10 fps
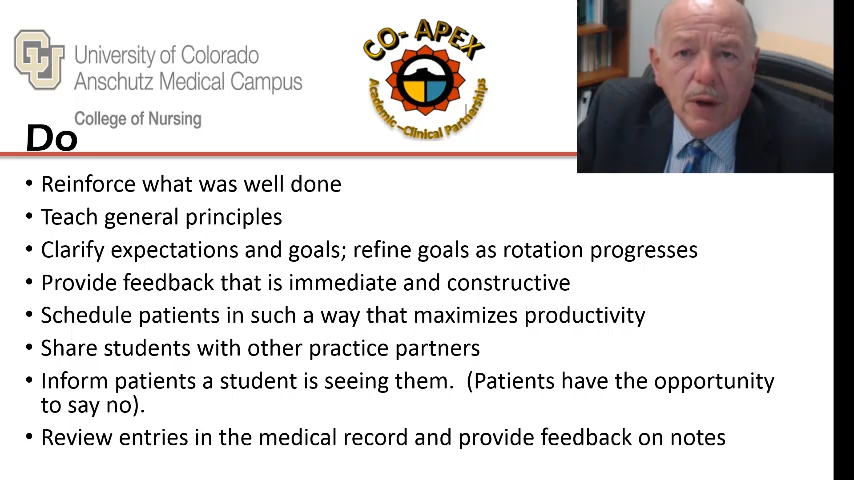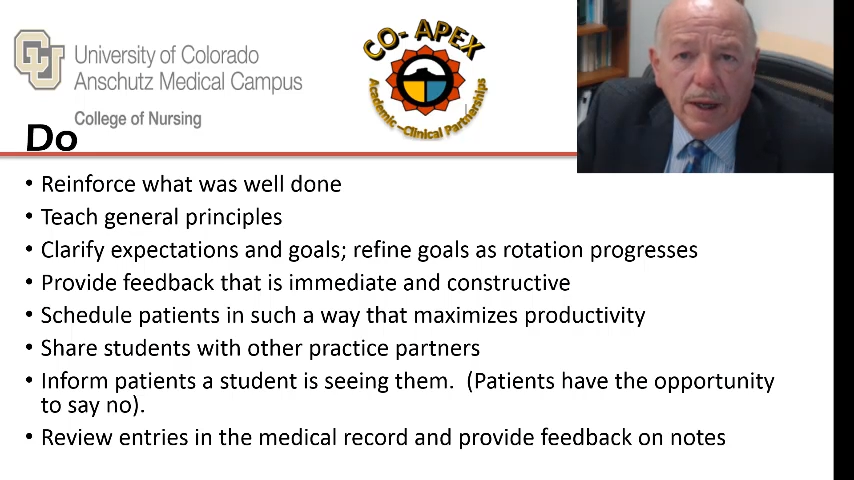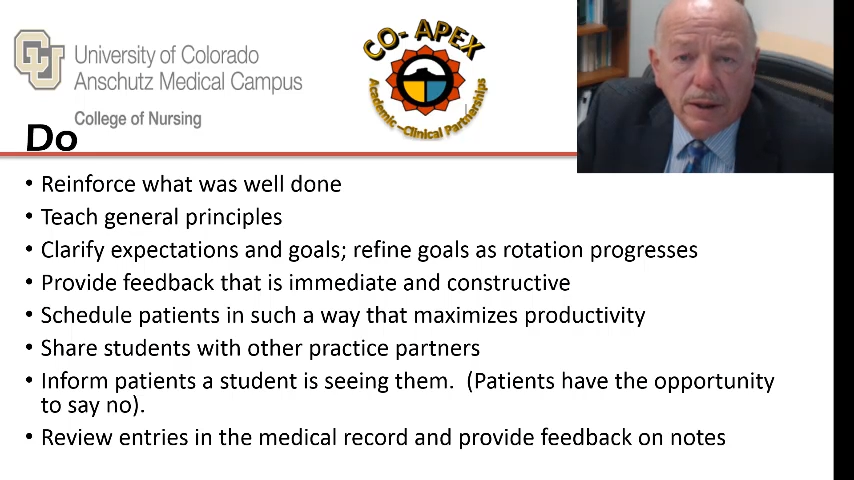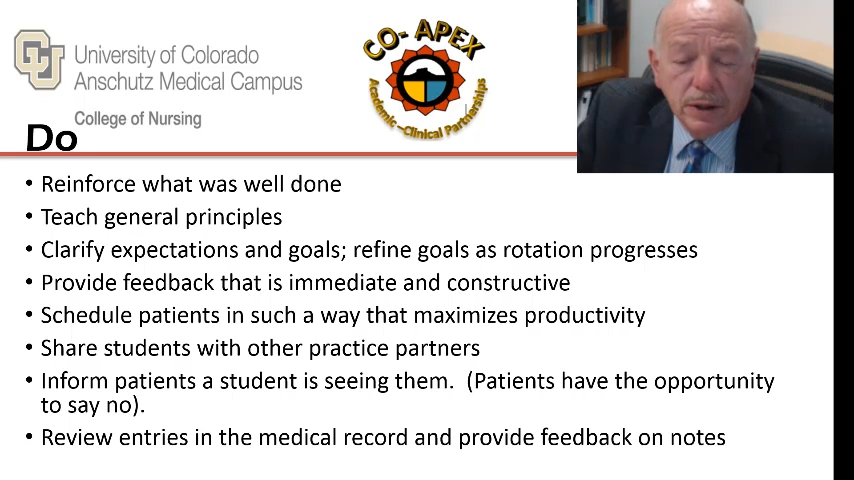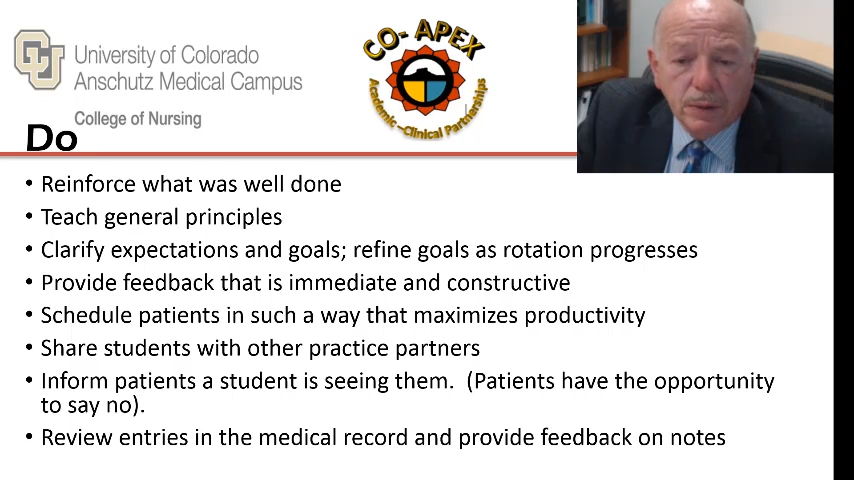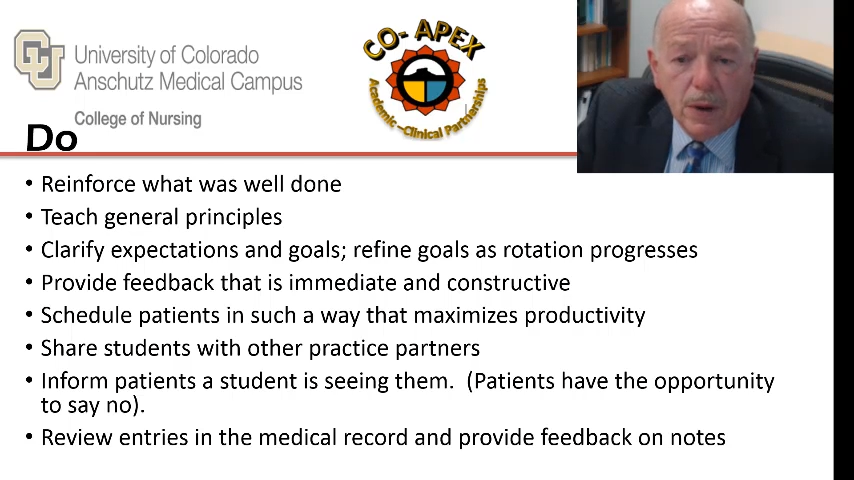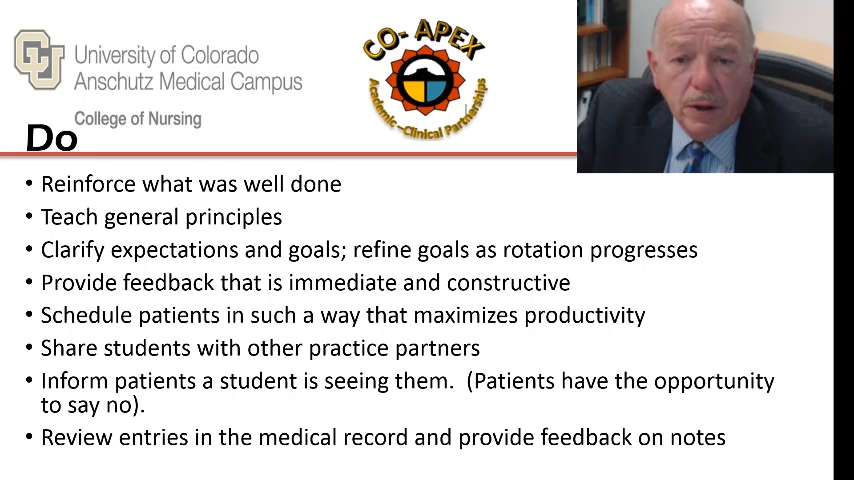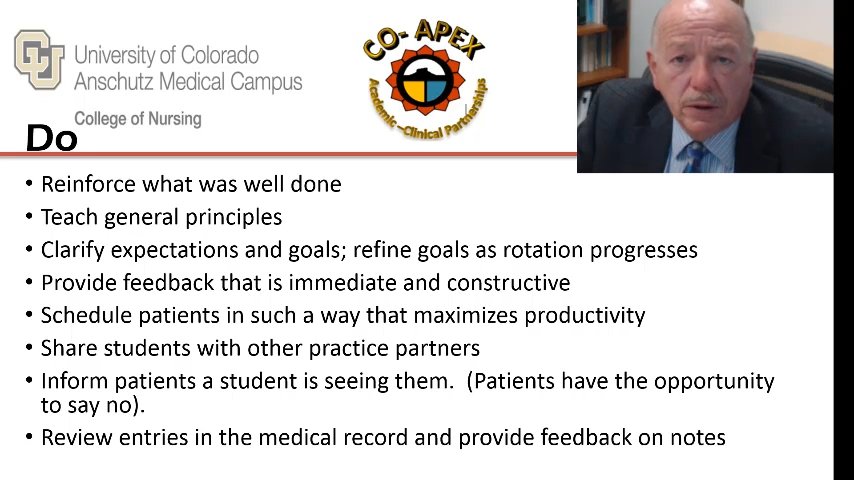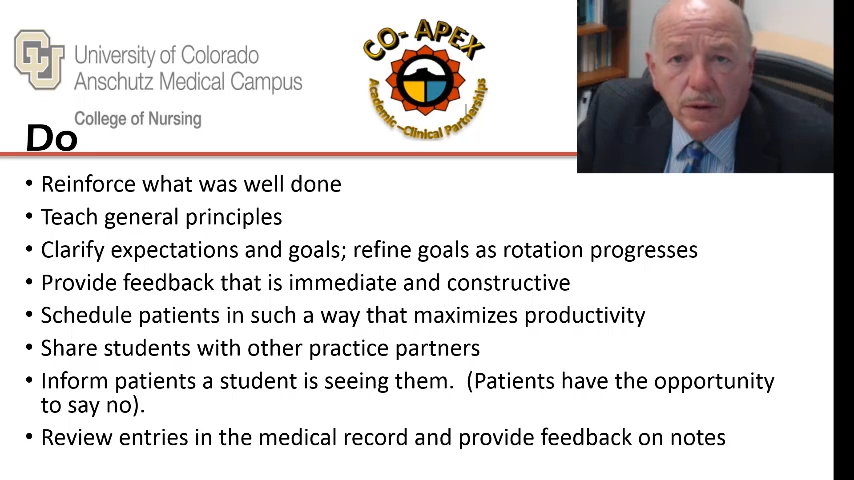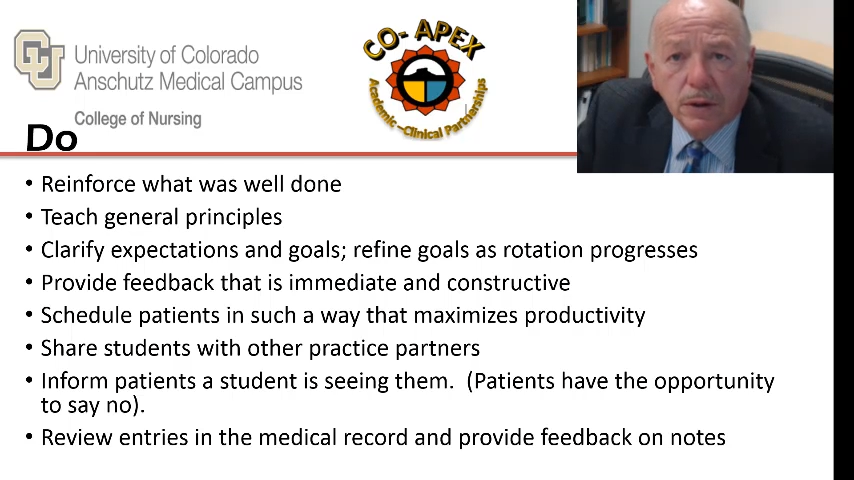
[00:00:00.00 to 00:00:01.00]
other
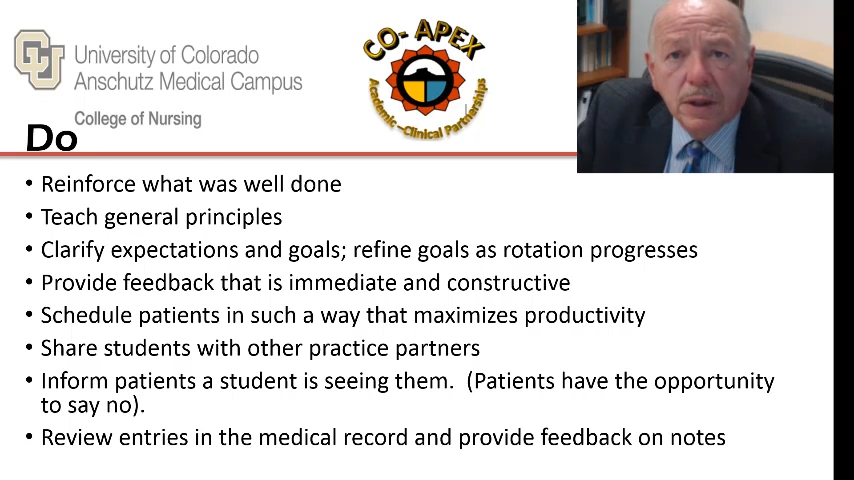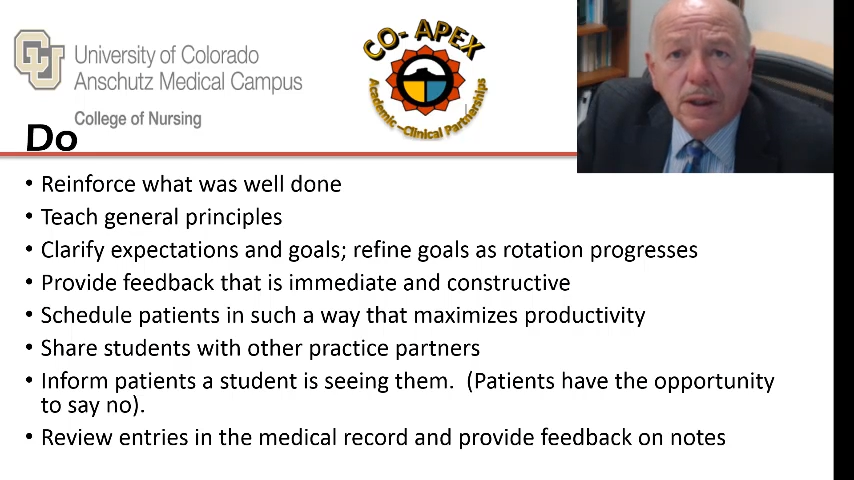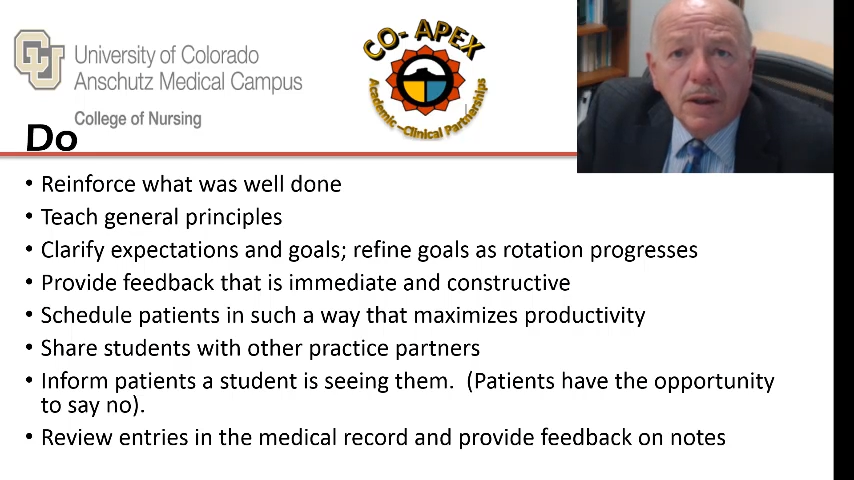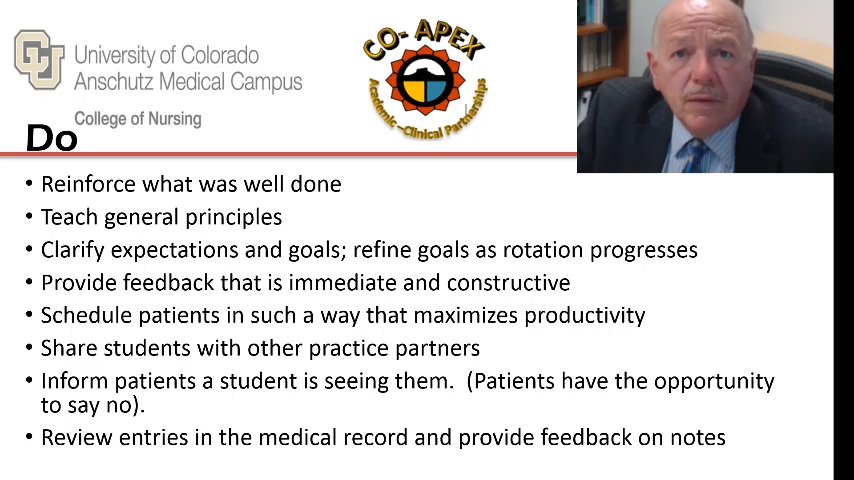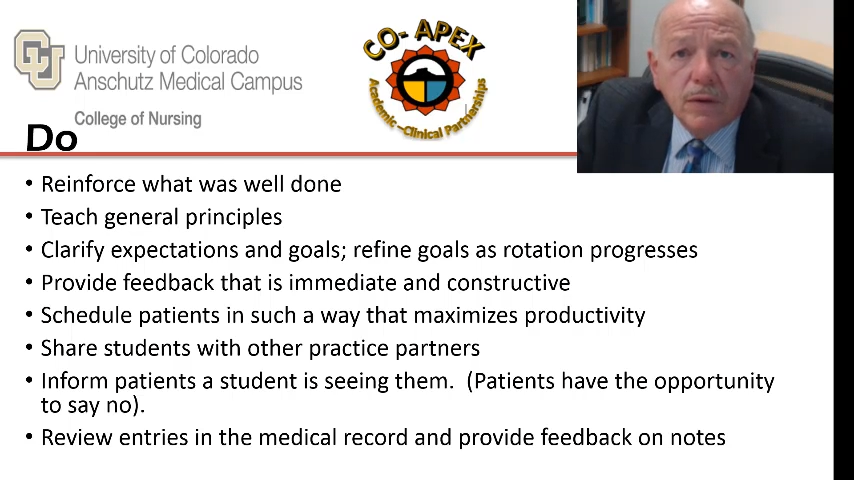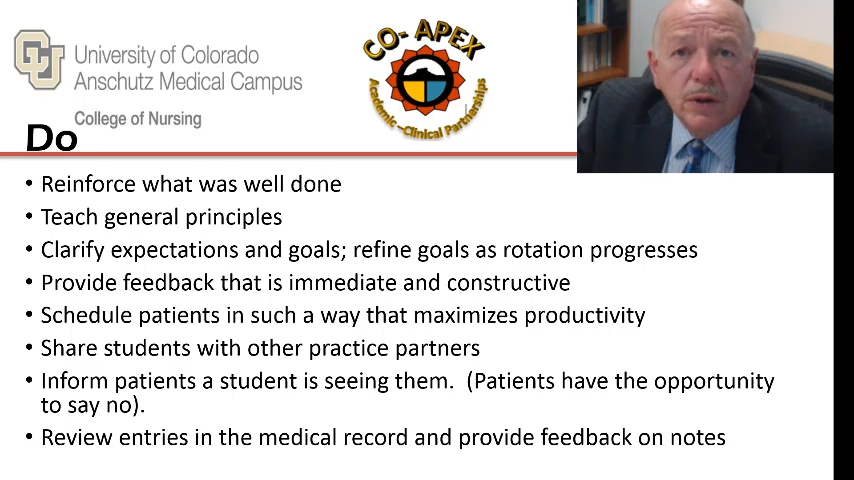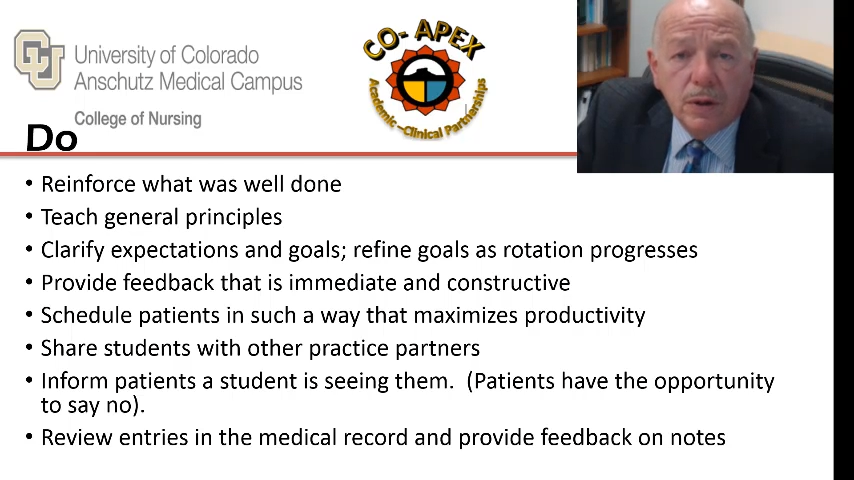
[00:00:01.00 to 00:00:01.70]
practice partners